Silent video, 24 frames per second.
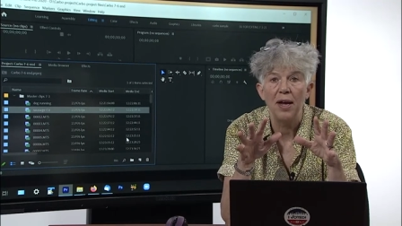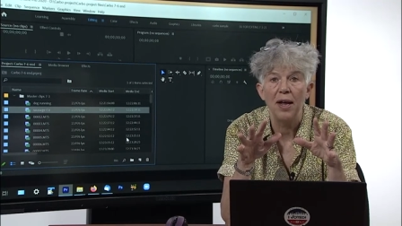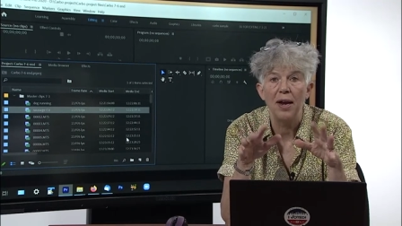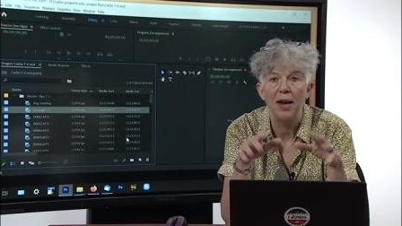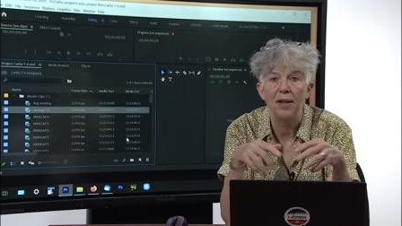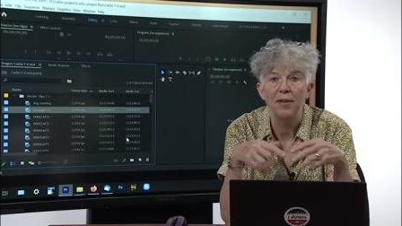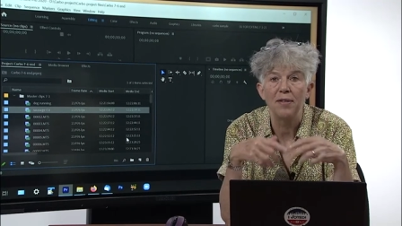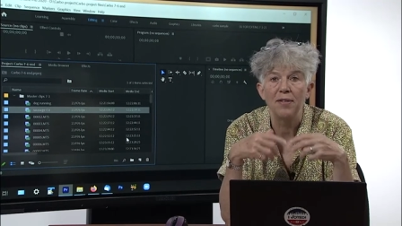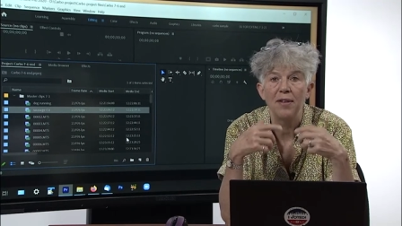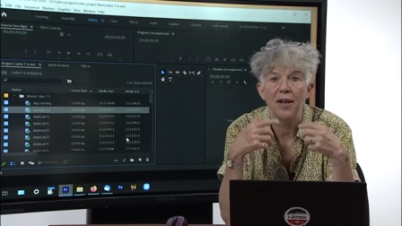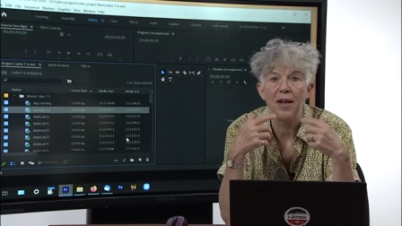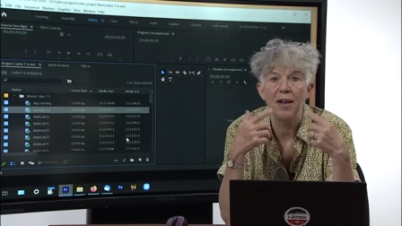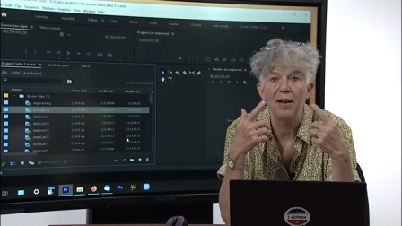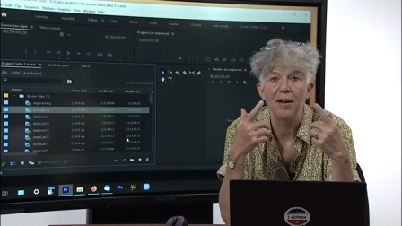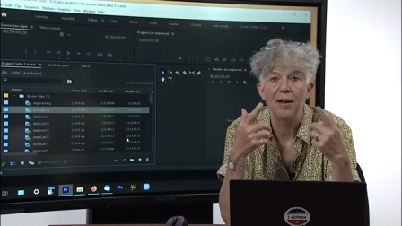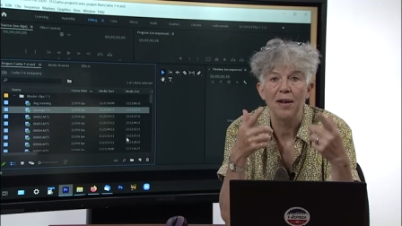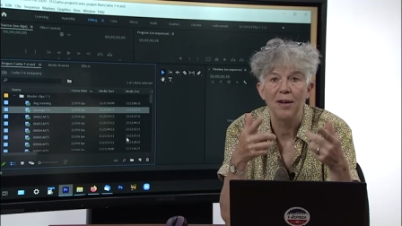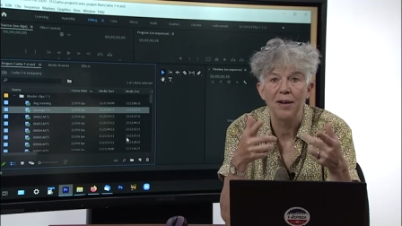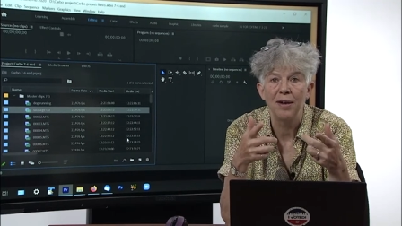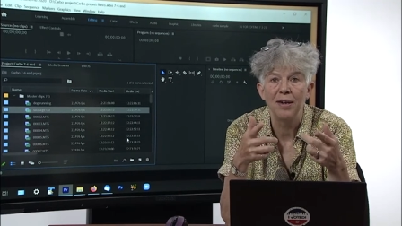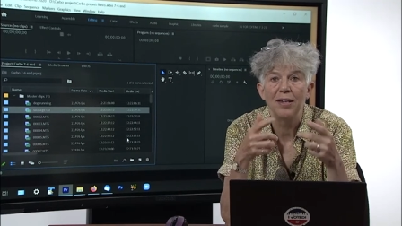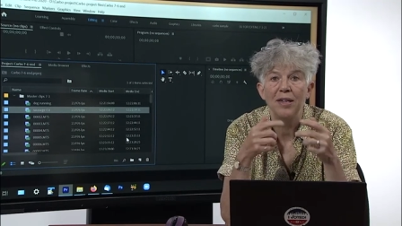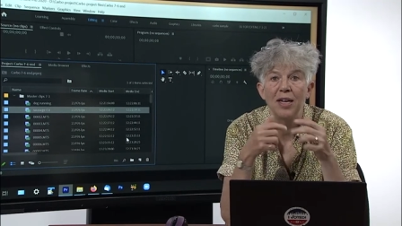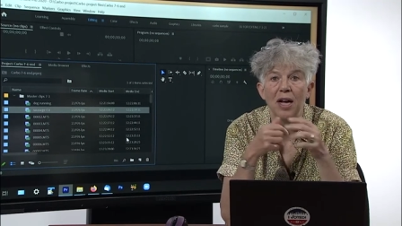And I said,
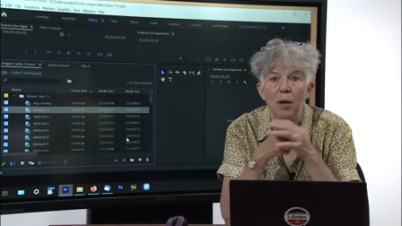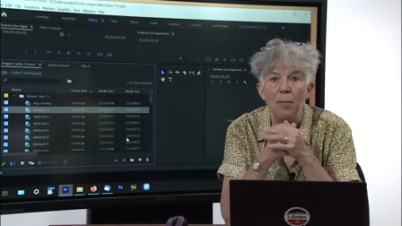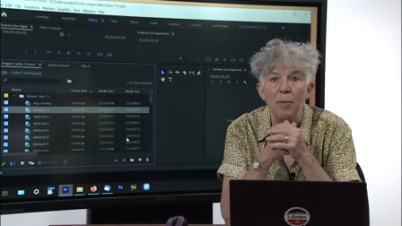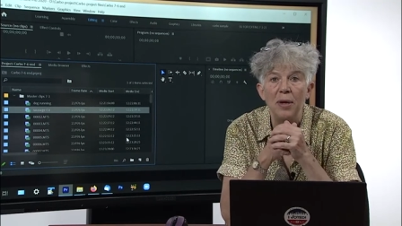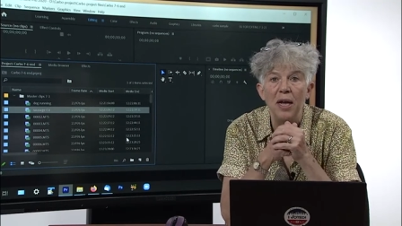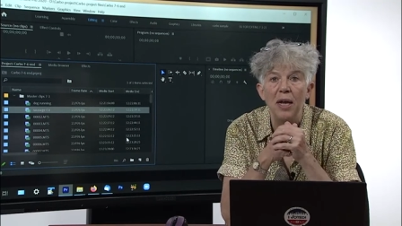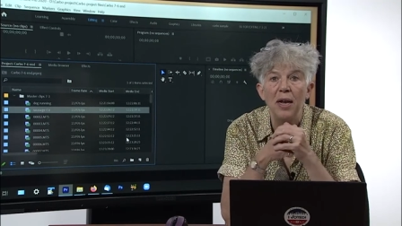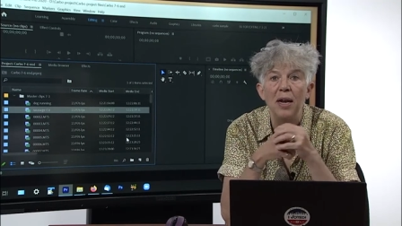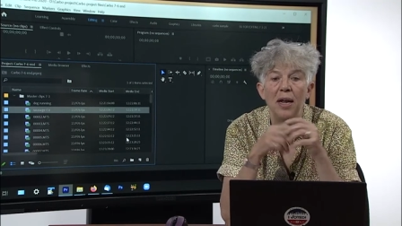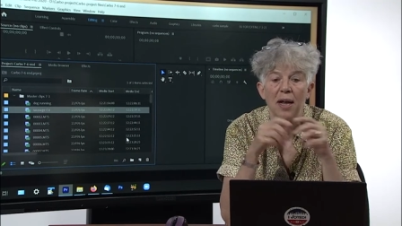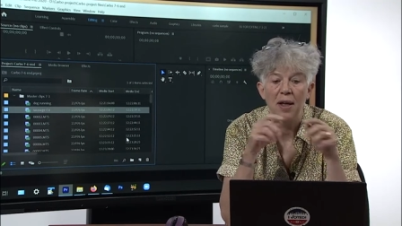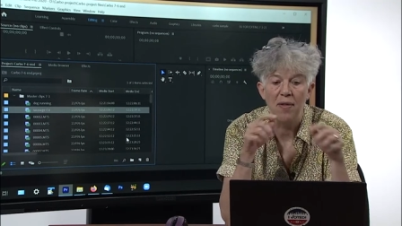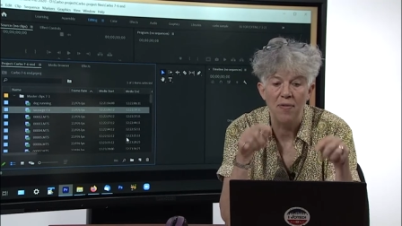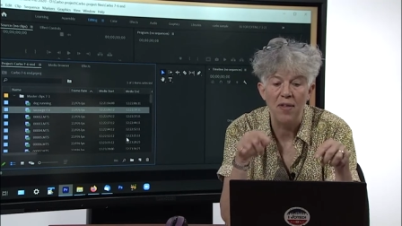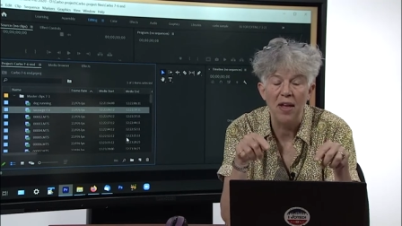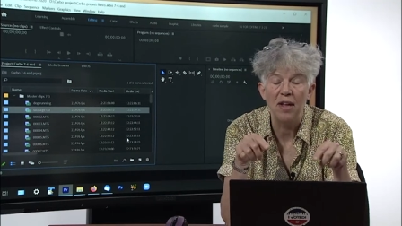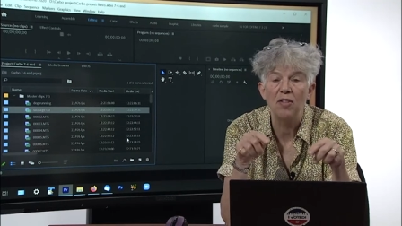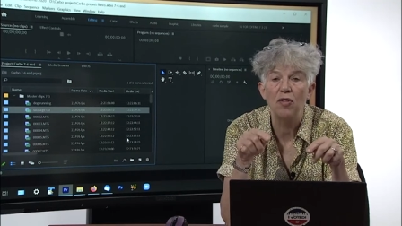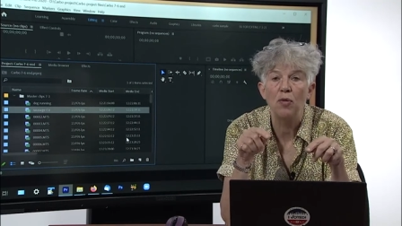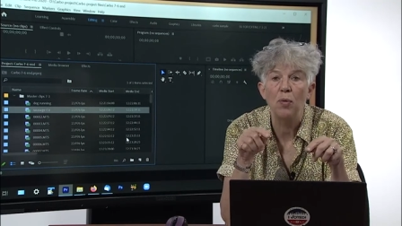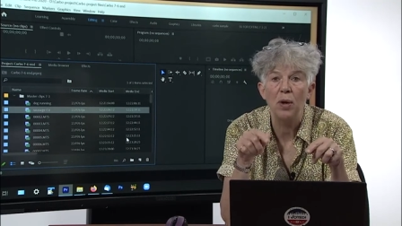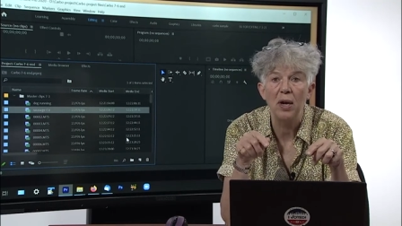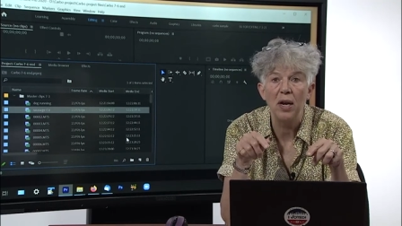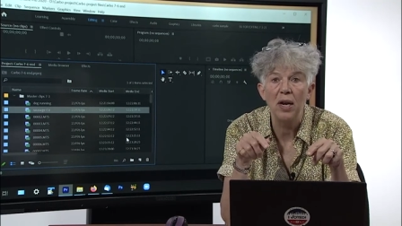tell me it, and
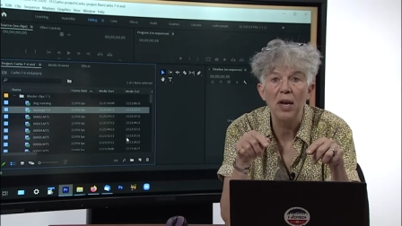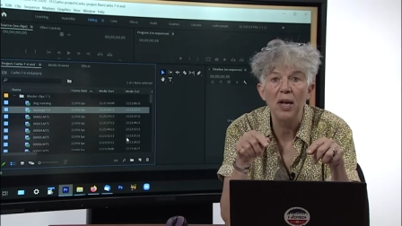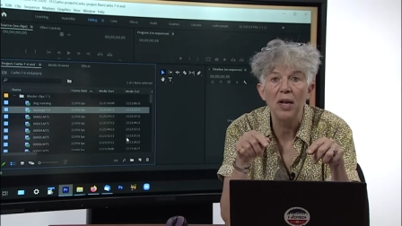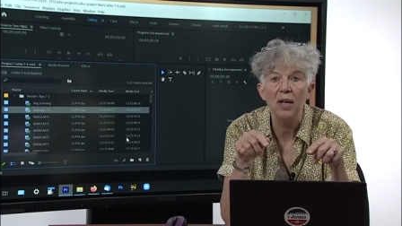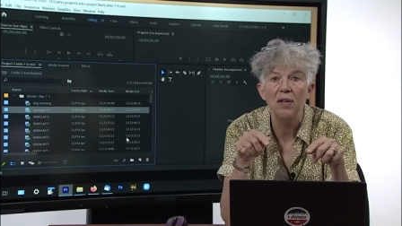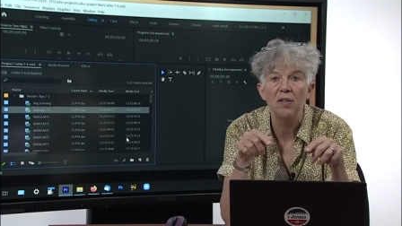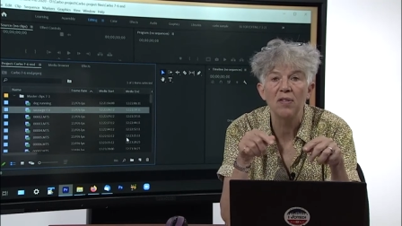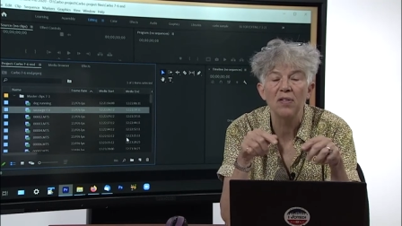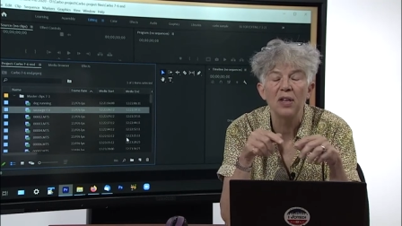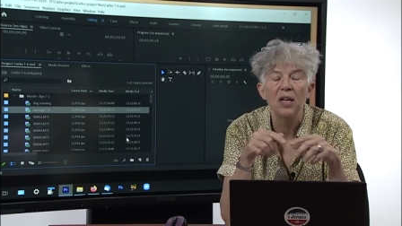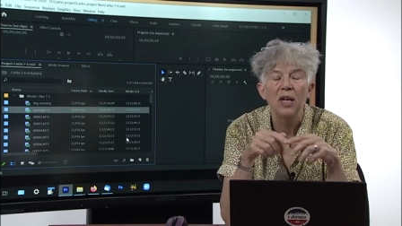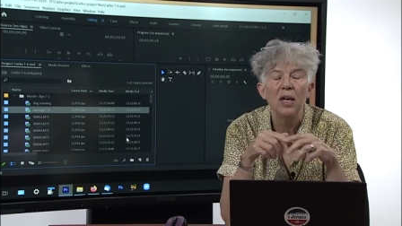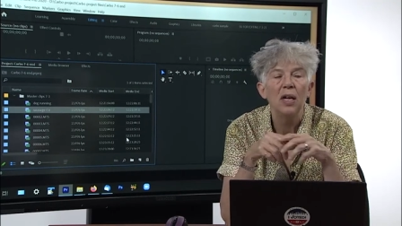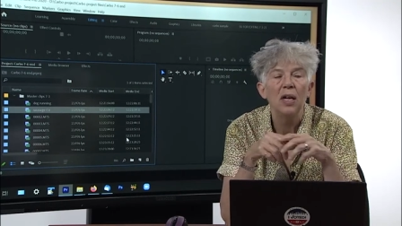that's what it is.